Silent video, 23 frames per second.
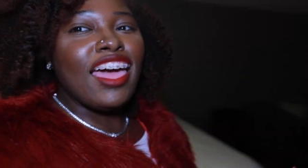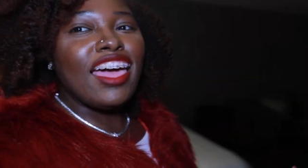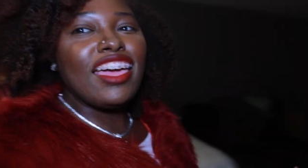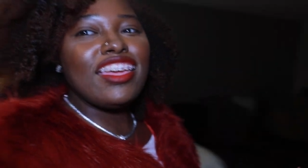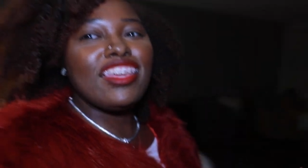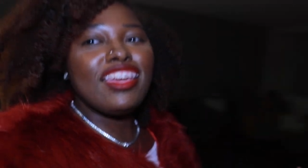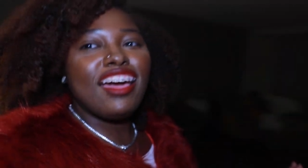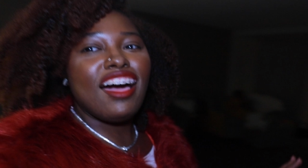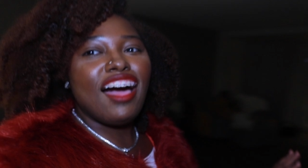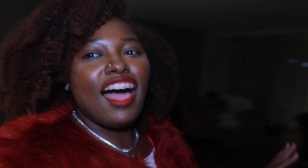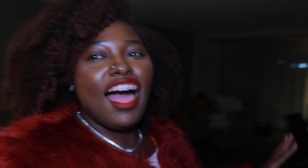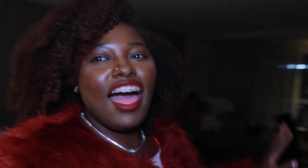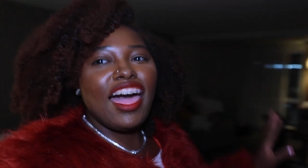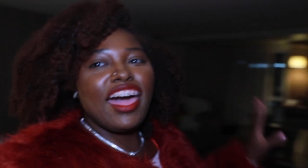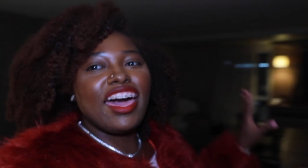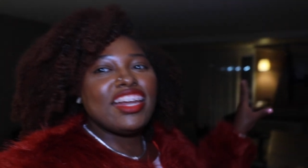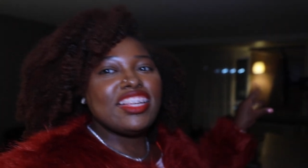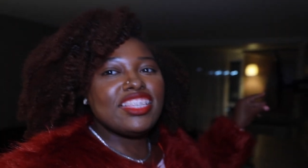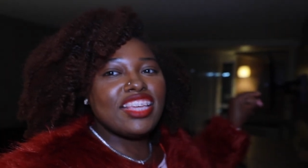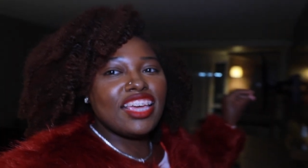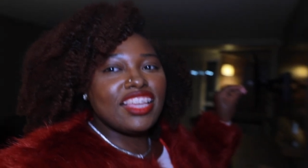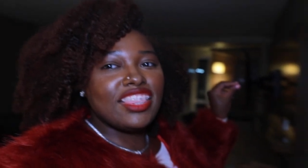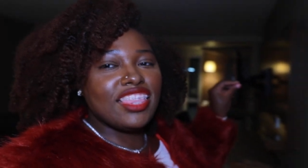And y'all, I
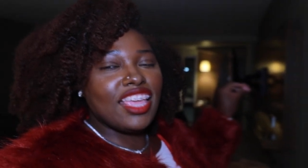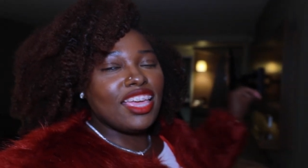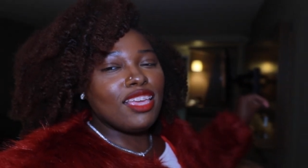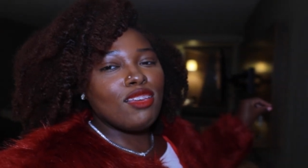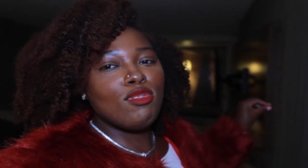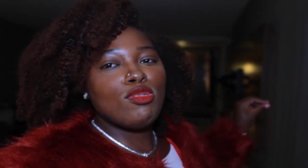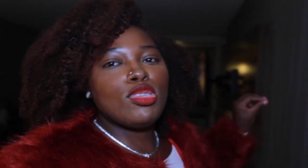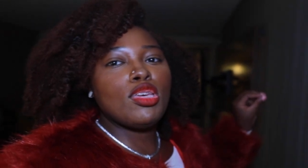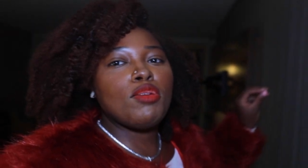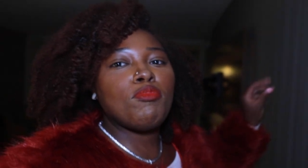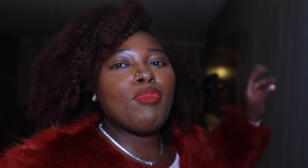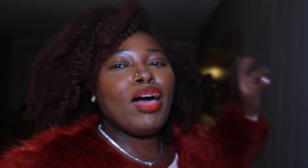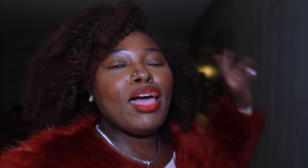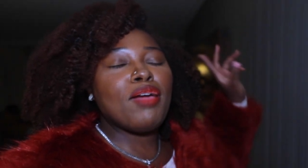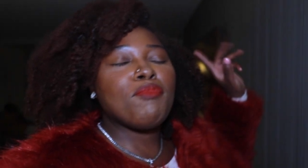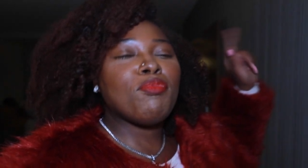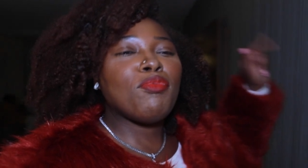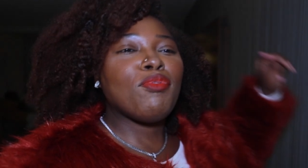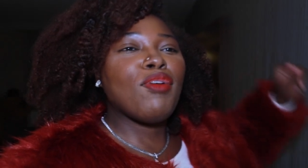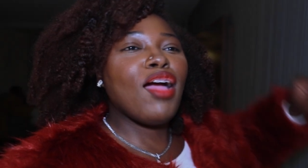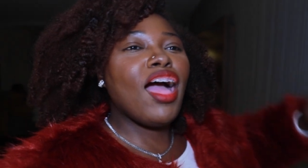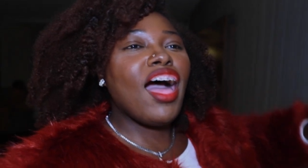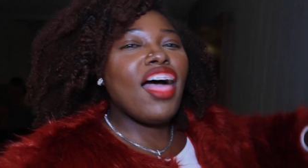gotta say thank you to my
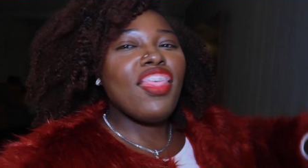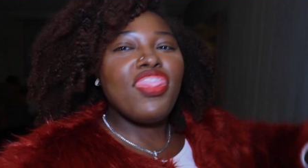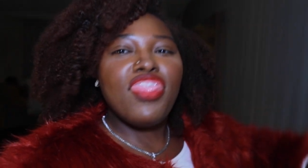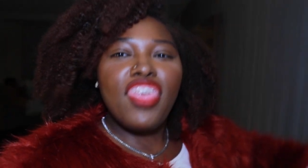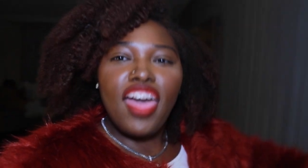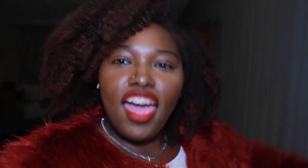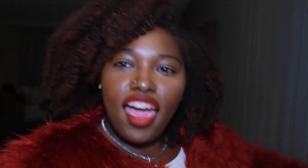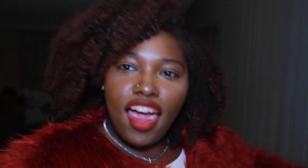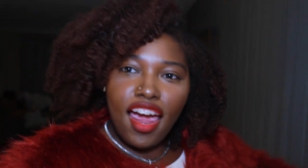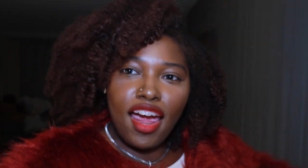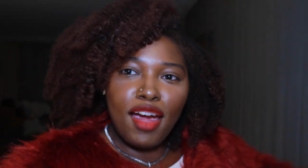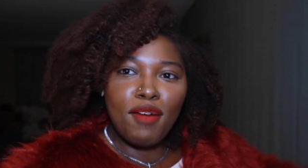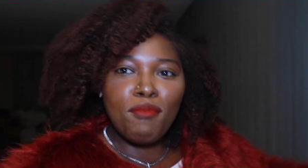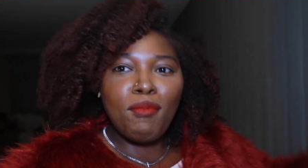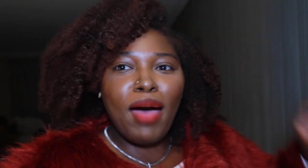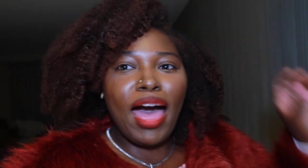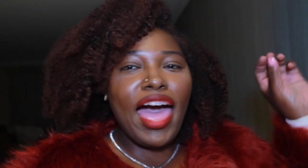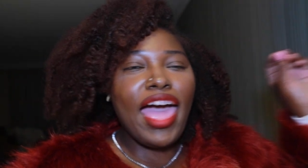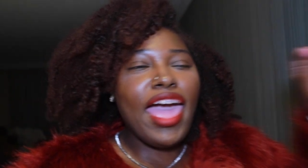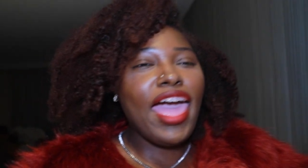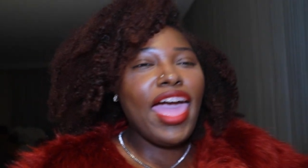brother, my